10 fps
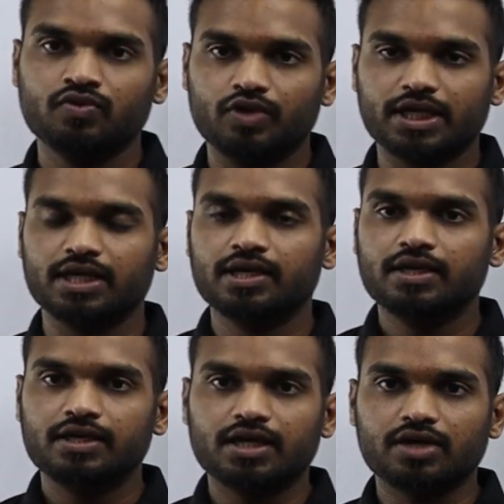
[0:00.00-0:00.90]
Okay,
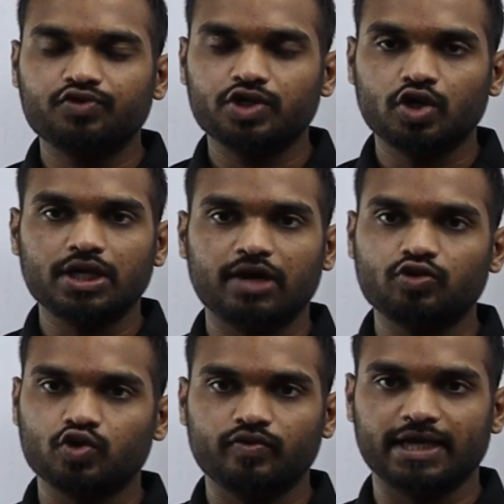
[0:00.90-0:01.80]
here we don't
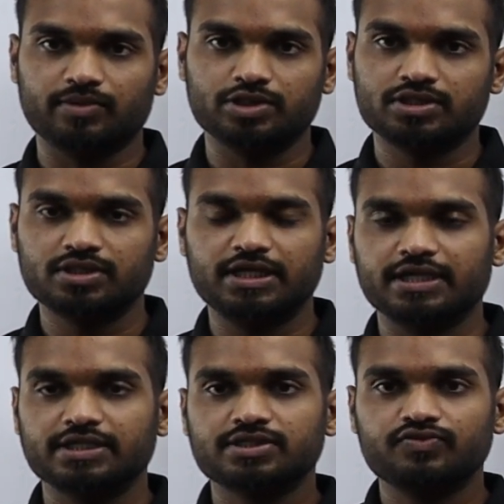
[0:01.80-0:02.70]
have two variables, that
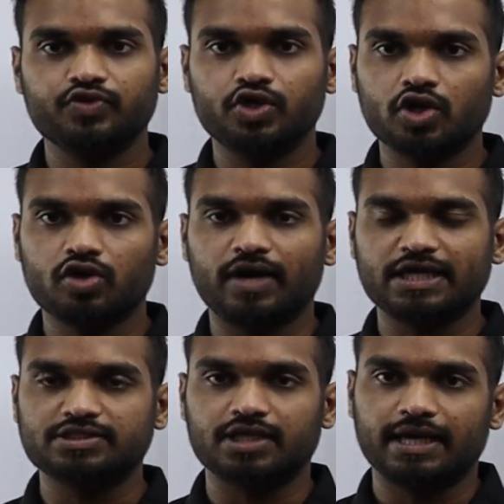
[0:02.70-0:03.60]
is we don't know
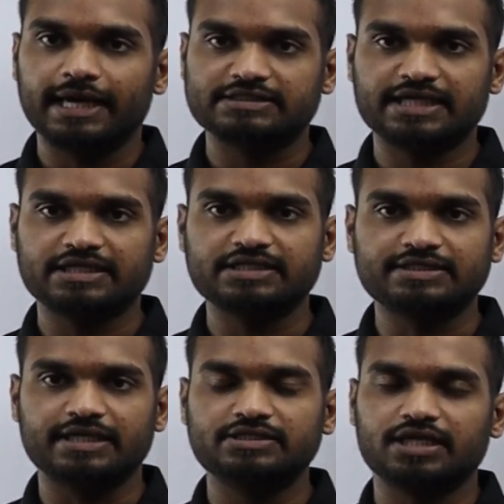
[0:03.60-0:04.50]
what is the exact
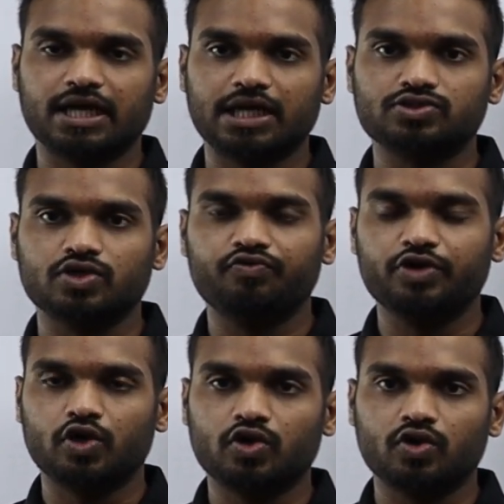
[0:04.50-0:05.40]
distance and also
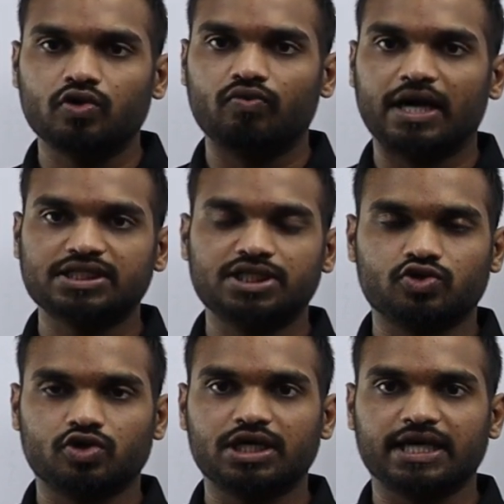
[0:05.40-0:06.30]
we don't know what is the
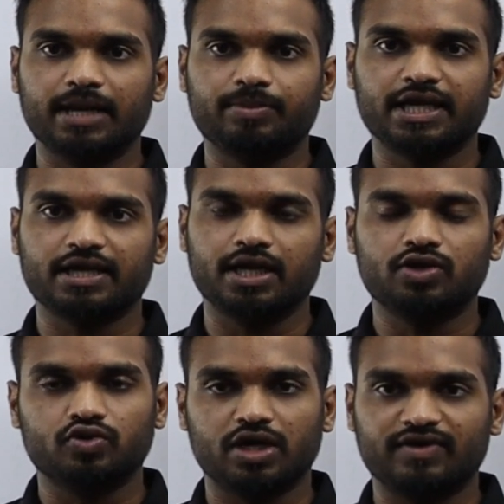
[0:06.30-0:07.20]
total time
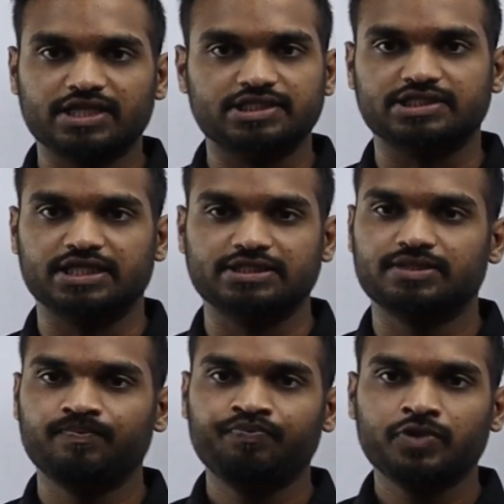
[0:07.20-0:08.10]
taken to cover the
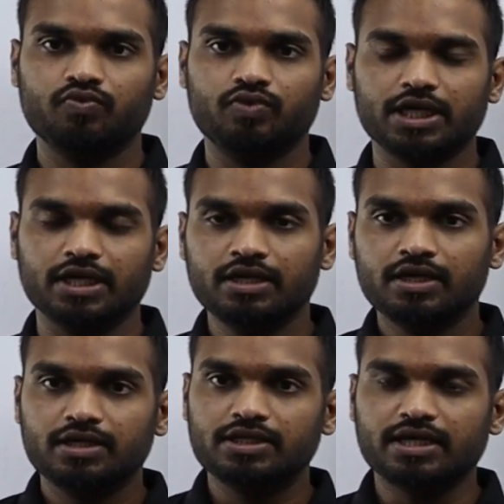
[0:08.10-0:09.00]
distance. Okay,
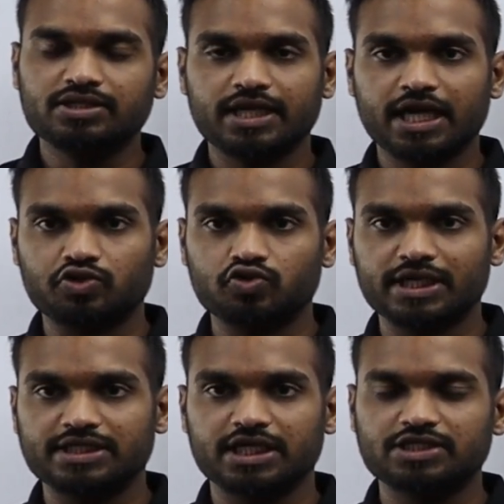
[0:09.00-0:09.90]
here there are two
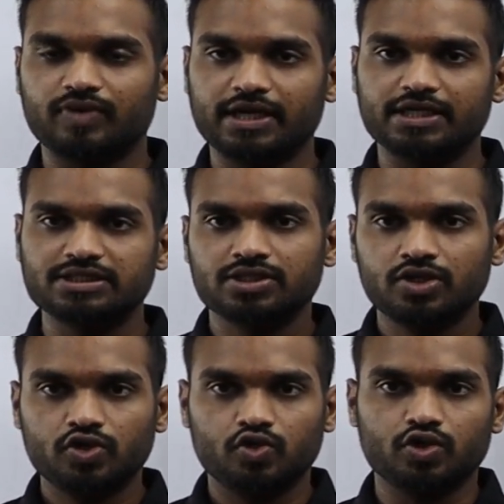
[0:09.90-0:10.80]
cases, one is
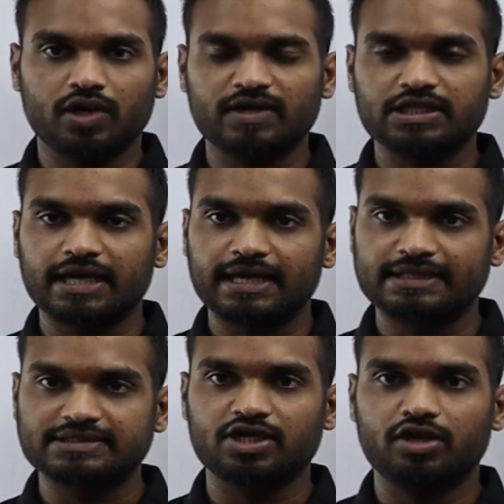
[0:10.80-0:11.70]
to cover the
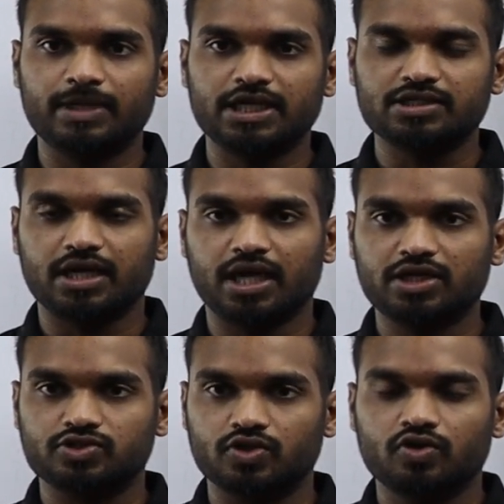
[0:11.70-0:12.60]
x kilometer and
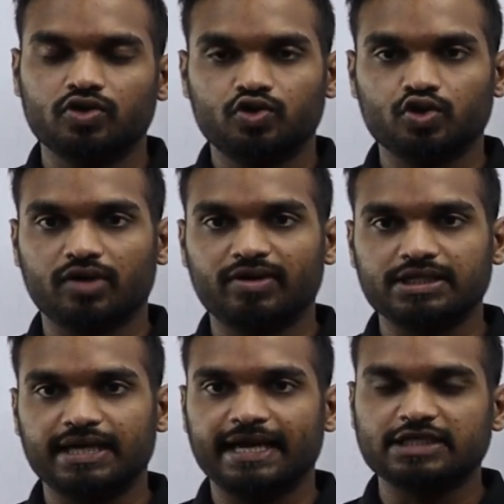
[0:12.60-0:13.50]
also to cover
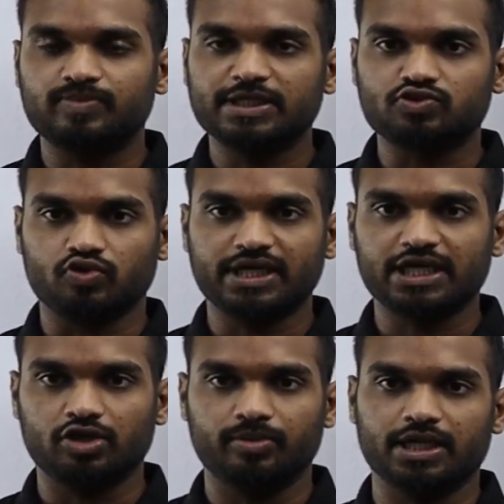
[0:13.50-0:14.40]
the x plus 20
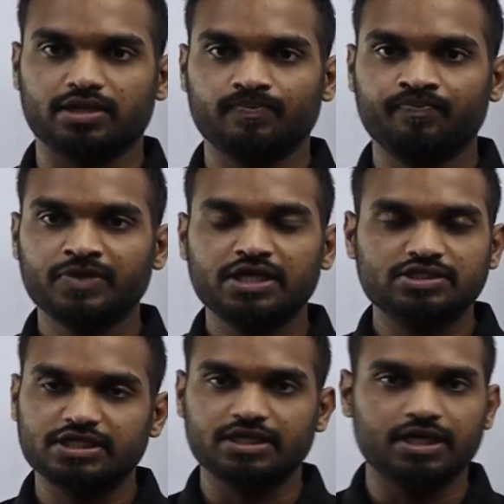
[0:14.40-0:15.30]
km.
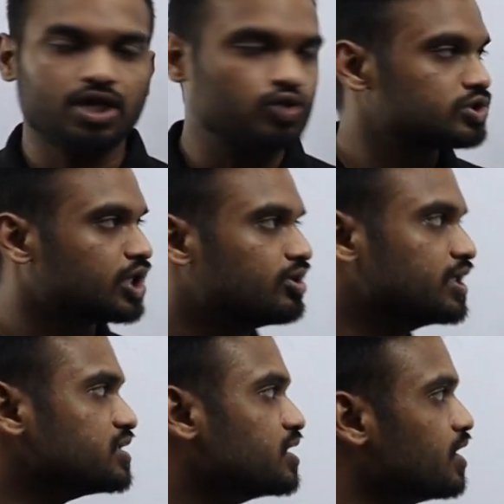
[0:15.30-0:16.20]
See here how to solve
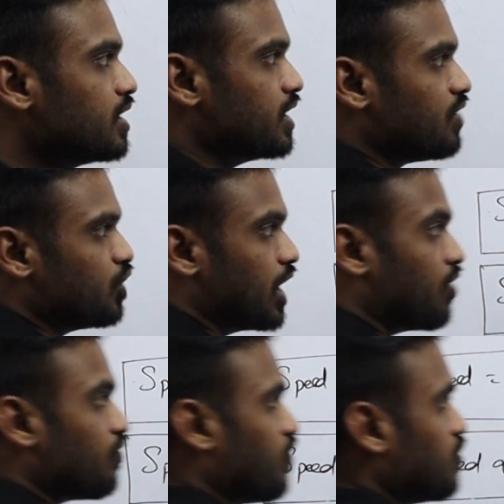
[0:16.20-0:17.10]
this. Here we
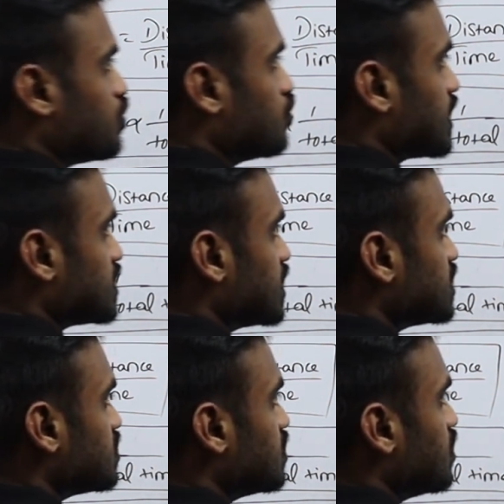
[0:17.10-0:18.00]
have two
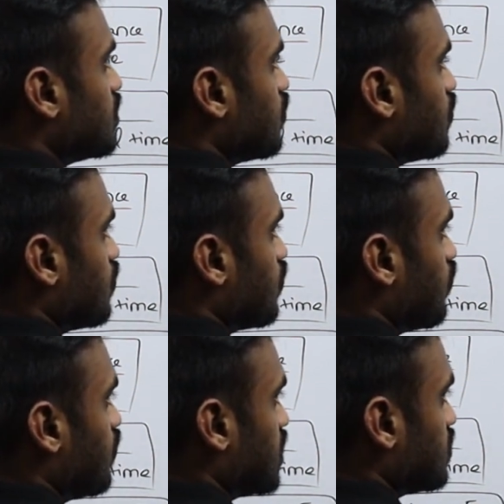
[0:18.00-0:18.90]
cases,
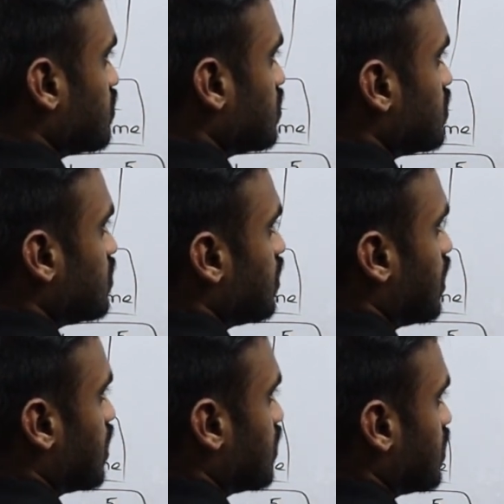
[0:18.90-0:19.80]
one
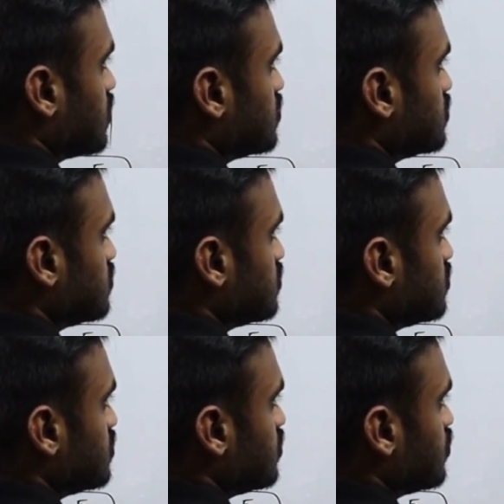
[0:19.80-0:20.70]
and
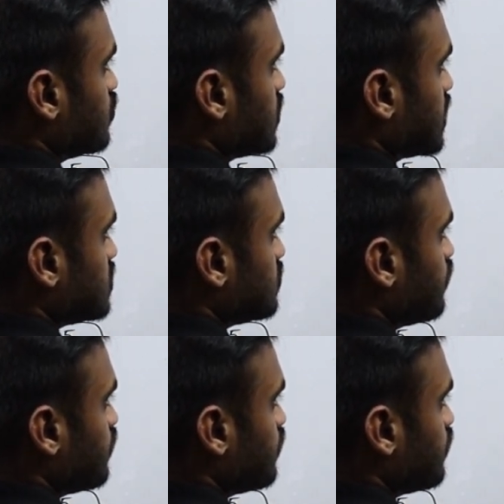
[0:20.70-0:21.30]
two case.